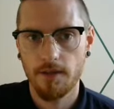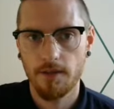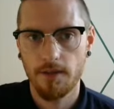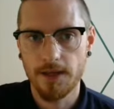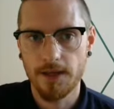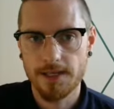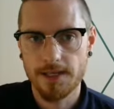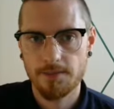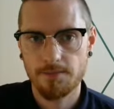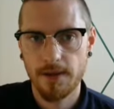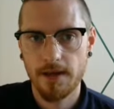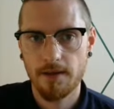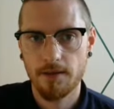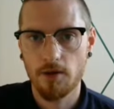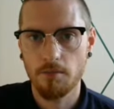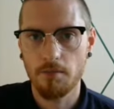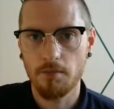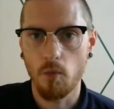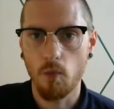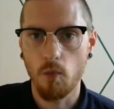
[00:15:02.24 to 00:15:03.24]
this bit,
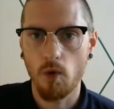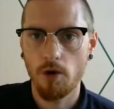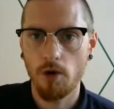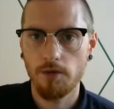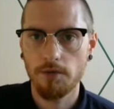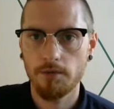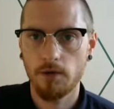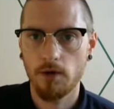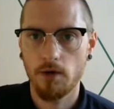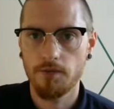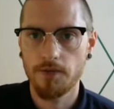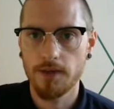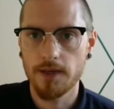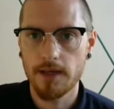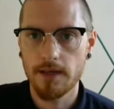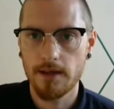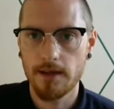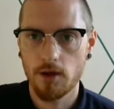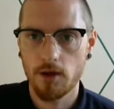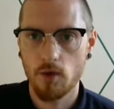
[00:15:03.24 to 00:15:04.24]
number 1 of
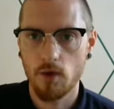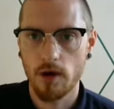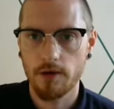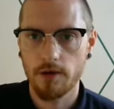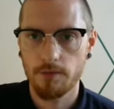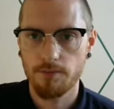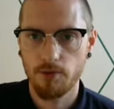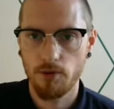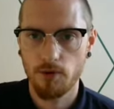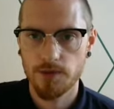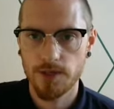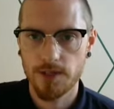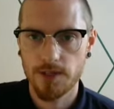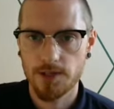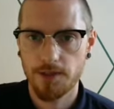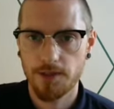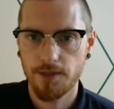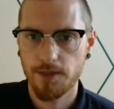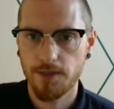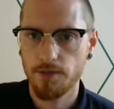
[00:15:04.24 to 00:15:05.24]
the inquiry
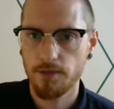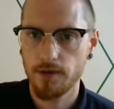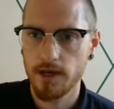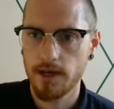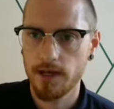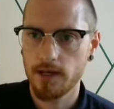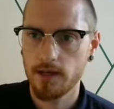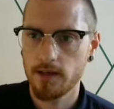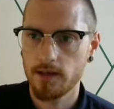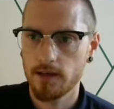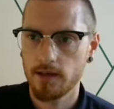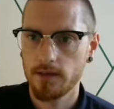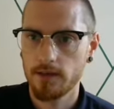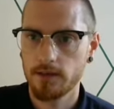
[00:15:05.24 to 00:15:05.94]
process 3,